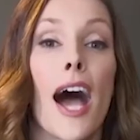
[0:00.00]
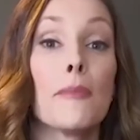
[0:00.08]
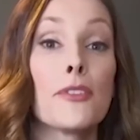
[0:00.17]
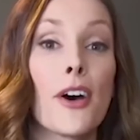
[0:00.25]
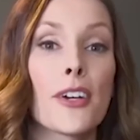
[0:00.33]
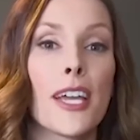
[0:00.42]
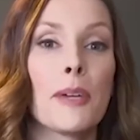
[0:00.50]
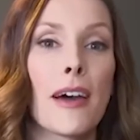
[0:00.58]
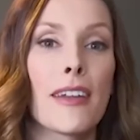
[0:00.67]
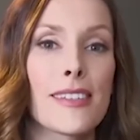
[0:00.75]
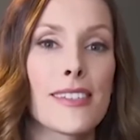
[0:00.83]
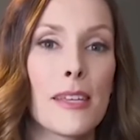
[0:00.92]
I'm talking
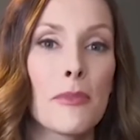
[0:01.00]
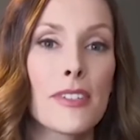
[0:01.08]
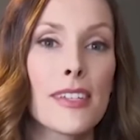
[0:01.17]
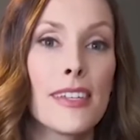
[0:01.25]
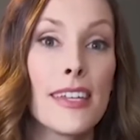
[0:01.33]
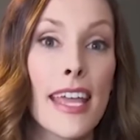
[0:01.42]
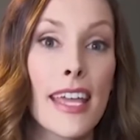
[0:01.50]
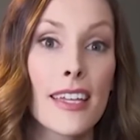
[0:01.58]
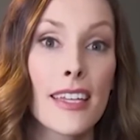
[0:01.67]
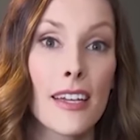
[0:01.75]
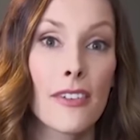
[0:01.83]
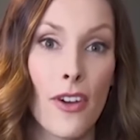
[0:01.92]
about a
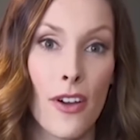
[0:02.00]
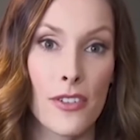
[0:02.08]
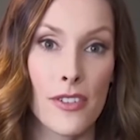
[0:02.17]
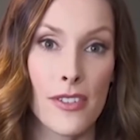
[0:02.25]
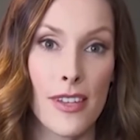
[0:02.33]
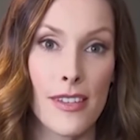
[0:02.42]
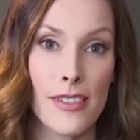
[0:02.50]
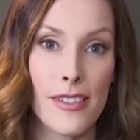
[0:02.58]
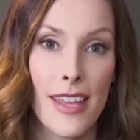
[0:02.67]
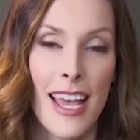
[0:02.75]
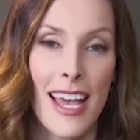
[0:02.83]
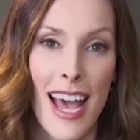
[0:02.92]
simultaneity of consciousness.
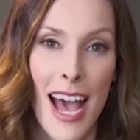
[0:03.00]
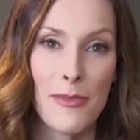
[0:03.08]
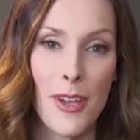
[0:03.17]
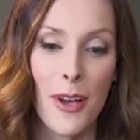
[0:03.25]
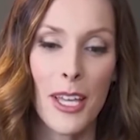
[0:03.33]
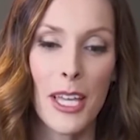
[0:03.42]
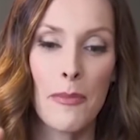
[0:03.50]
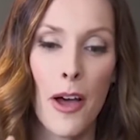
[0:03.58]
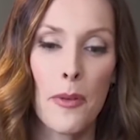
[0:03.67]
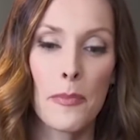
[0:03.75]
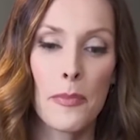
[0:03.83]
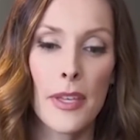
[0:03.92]
I'm talking
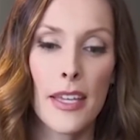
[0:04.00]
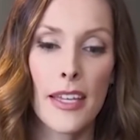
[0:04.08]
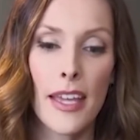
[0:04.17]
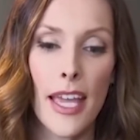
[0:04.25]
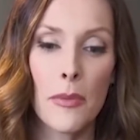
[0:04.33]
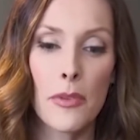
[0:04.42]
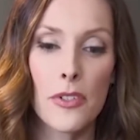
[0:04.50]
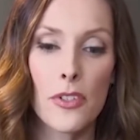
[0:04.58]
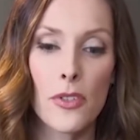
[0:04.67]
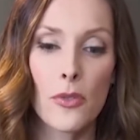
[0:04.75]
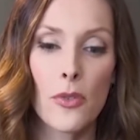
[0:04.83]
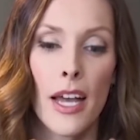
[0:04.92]
about being able
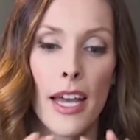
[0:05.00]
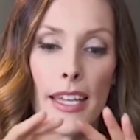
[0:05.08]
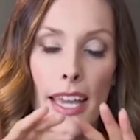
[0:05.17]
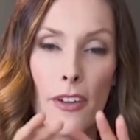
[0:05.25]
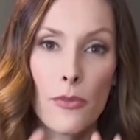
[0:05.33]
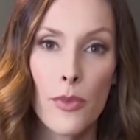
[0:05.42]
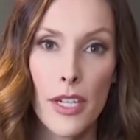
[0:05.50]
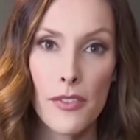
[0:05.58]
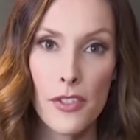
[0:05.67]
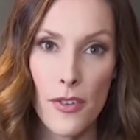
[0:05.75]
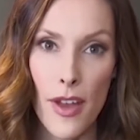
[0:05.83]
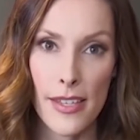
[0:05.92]
to get rid of
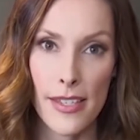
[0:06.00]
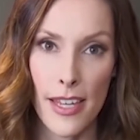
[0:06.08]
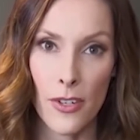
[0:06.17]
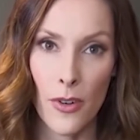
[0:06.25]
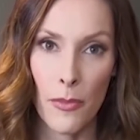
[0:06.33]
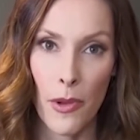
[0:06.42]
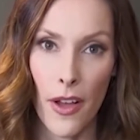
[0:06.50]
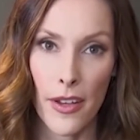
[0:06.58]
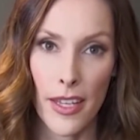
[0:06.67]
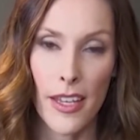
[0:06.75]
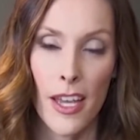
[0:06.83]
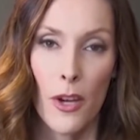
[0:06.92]
stress in your
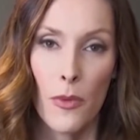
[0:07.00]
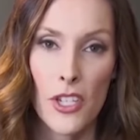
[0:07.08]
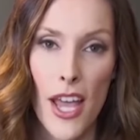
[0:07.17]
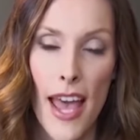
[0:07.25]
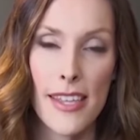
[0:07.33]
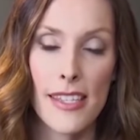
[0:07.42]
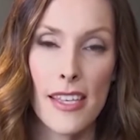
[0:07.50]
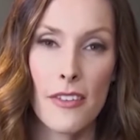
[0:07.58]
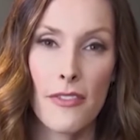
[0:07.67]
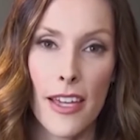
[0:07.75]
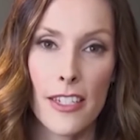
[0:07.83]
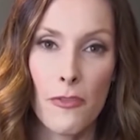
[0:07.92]
body, which has the
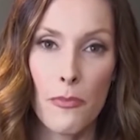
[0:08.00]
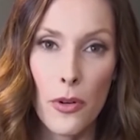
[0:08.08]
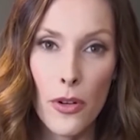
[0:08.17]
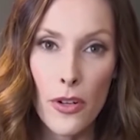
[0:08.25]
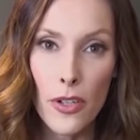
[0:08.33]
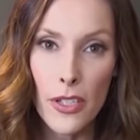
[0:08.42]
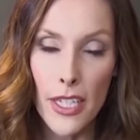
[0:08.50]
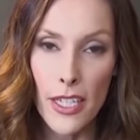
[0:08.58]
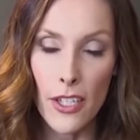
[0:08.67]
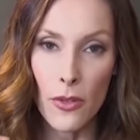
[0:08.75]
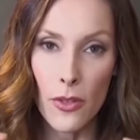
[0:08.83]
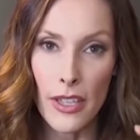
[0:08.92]
effect of
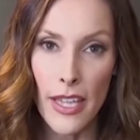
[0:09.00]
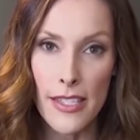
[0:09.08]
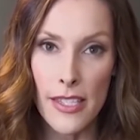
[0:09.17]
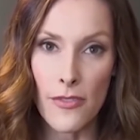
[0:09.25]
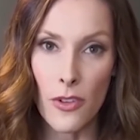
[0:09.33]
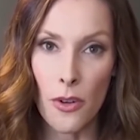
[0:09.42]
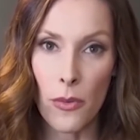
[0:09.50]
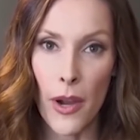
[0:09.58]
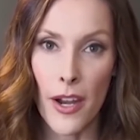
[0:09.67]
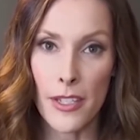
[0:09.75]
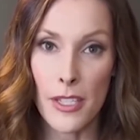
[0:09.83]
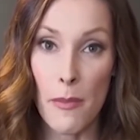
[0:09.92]
pulling your lens of your
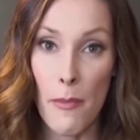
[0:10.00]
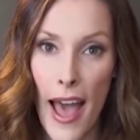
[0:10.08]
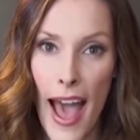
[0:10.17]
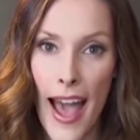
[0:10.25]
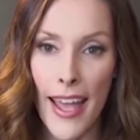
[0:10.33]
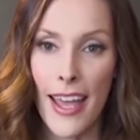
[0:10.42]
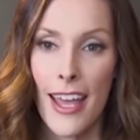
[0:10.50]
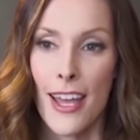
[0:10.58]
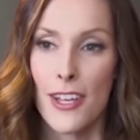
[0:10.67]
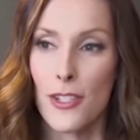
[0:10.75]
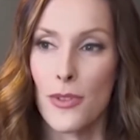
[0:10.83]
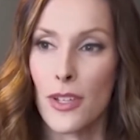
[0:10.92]
awareness back
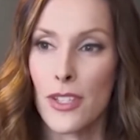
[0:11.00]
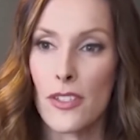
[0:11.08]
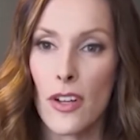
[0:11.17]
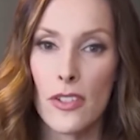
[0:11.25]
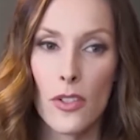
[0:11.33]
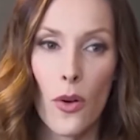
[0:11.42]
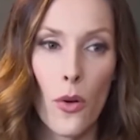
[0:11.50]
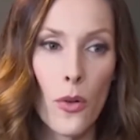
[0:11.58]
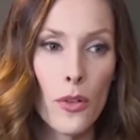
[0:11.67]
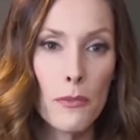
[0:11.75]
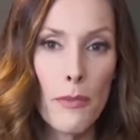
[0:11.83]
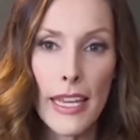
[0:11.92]
so you can start to
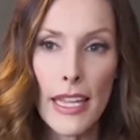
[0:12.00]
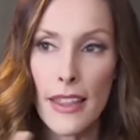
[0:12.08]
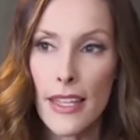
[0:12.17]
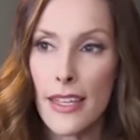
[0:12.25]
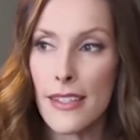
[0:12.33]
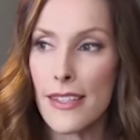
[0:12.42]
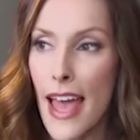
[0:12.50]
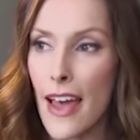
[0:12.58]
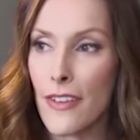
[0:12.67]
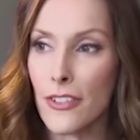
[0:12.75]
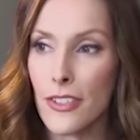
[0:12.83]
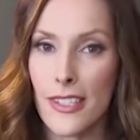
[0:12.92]
hold many things
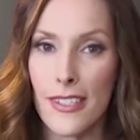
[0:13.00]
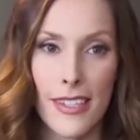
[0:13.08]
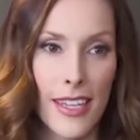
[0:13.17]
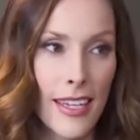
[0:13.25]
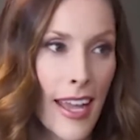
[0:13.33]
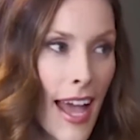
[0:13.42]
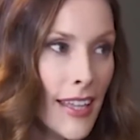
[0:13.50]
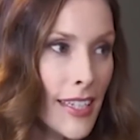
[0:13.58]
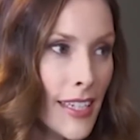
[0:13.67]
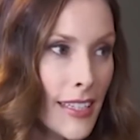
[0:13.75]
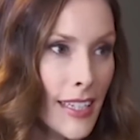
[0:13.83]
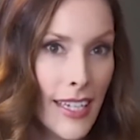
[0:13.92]
effortlessly and
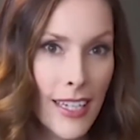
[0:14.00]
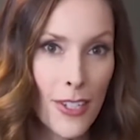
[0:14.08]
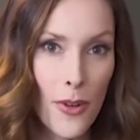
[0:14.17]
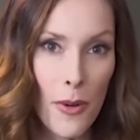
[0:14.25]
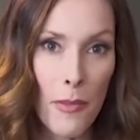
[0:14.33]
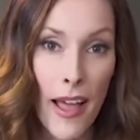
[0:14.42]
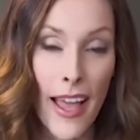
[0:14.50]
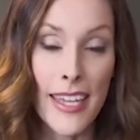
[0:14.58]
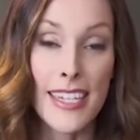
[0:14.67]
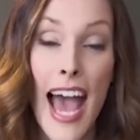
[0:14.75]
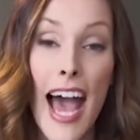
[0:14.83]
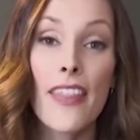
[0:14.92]
elegantly in your
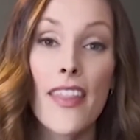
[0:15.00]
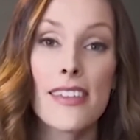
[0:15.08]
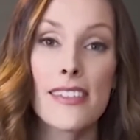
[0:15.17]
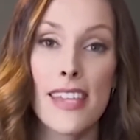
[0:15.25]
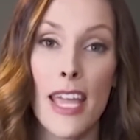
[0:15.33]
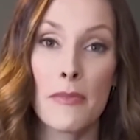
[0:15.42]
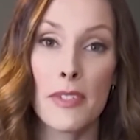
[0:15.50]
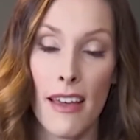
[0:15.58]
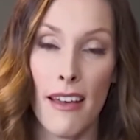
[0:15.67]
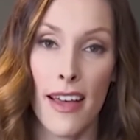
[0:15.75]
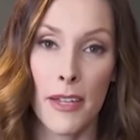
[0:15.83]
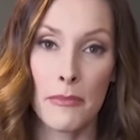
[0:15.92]
mind at the same
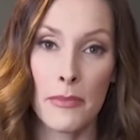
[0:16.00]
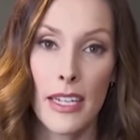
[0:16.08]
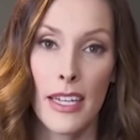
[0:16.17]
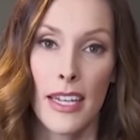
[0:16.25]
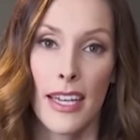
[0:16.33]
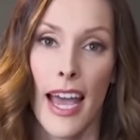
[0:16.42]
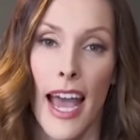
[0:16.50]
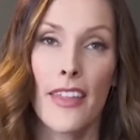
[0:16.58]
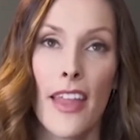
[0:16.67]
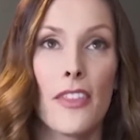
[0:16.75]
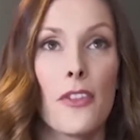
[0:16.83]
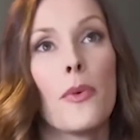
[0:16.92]
time.
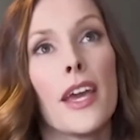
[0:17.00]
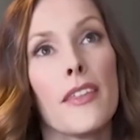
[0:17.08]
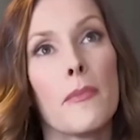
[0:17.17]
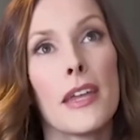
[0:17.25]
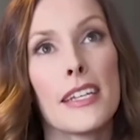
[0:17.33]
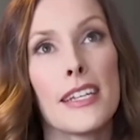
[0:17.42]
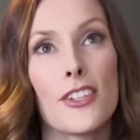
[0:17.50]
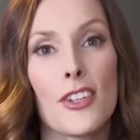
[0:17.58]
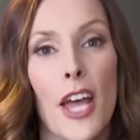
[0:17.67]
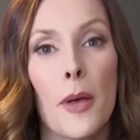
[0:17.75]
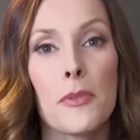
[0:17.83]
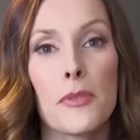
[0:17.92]
And the way that meditation
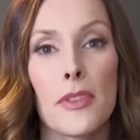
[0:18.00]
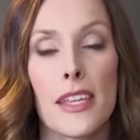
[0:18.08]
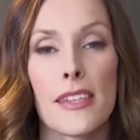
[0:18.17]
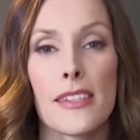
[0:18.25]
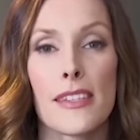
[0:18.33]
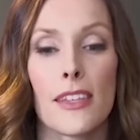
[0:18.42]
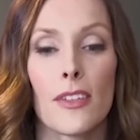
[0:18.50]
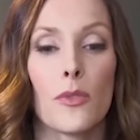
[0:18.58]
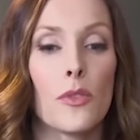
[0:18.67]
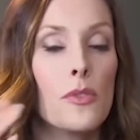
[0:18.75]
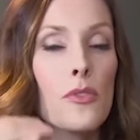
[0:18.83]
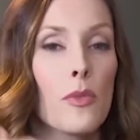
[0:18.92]
helps with this is that you
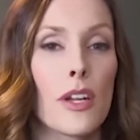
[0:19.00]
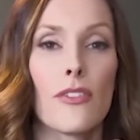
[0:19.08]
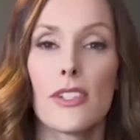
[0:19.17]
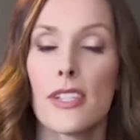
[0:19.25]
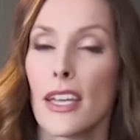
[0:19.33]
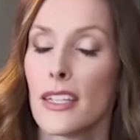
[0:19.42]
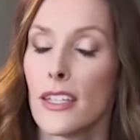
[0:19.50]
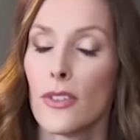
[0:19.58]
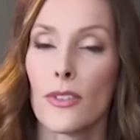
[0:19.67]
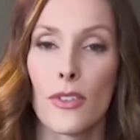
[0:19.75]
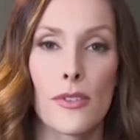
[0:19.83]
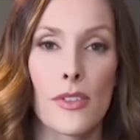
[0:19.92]
use whatever technique you're
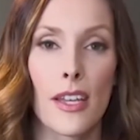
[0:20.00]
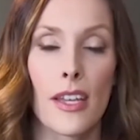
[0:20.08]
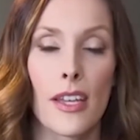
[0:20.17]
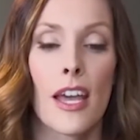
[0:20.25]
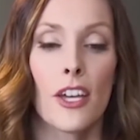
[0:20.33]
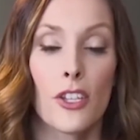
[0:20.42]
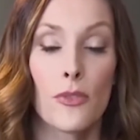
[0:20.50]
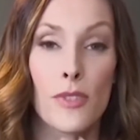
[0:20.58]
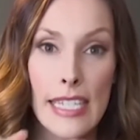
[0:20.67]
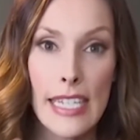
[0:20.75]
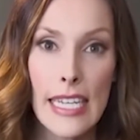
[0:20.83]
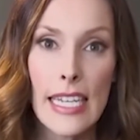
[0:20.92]
using, you
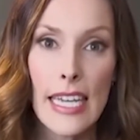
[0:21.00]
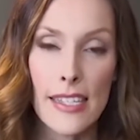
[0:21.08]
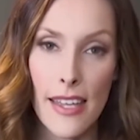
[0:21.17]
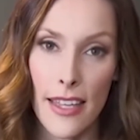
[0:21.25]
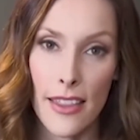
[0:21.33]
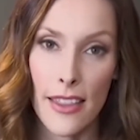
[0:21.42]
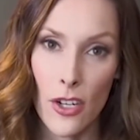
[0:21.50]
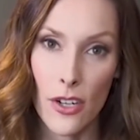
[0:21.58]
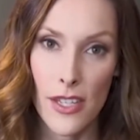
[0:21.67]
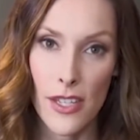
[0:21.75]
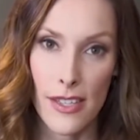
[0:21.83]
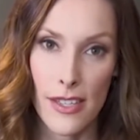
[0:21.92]
de-excite the
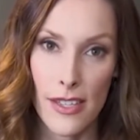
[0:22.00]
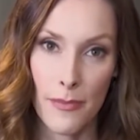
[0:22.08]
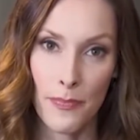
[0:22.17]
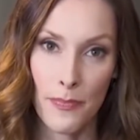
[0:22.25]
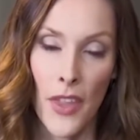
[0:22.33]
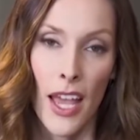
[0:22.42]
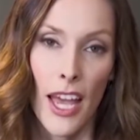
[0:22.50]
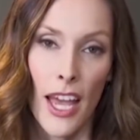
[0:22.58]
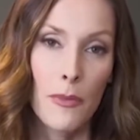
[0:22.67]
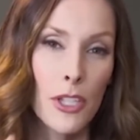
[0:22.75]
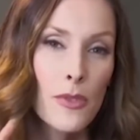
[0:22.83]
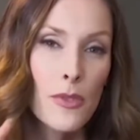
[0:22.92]
nervous system. And
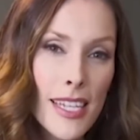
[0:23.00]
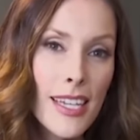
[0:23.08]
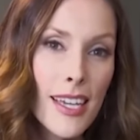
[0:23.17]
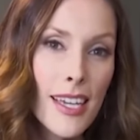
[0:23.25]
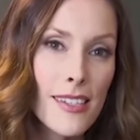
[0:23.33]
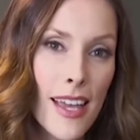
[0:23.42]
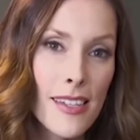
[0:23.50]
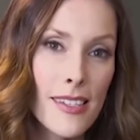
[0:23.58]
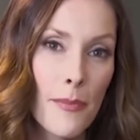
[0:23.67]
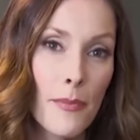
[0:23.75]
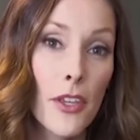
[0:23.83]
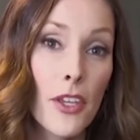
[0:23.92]
when you de-excite
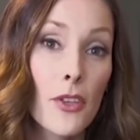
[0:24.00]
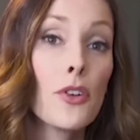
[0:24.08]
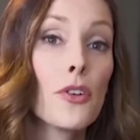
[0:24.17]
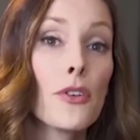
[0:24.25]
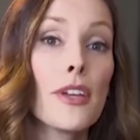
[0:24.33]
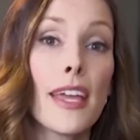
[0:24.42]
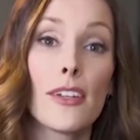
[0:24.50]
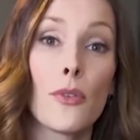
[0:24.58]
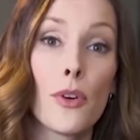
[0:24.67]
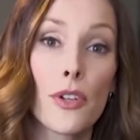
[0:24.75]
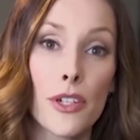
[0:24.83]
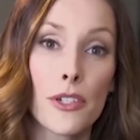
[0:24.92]
something, you create
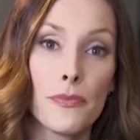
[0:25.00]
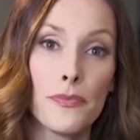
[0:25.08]
order.